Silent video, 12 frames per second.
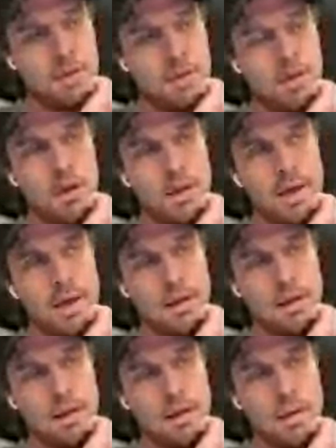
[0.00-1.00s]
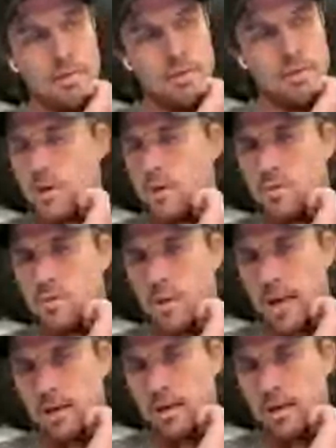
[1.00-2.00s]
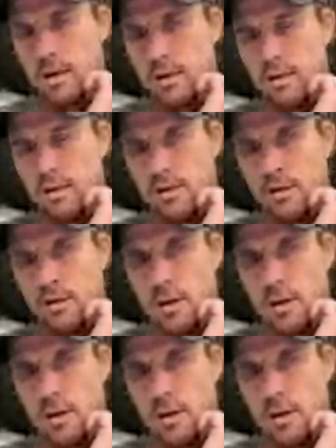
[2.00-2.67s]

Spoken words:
coming to terms with that and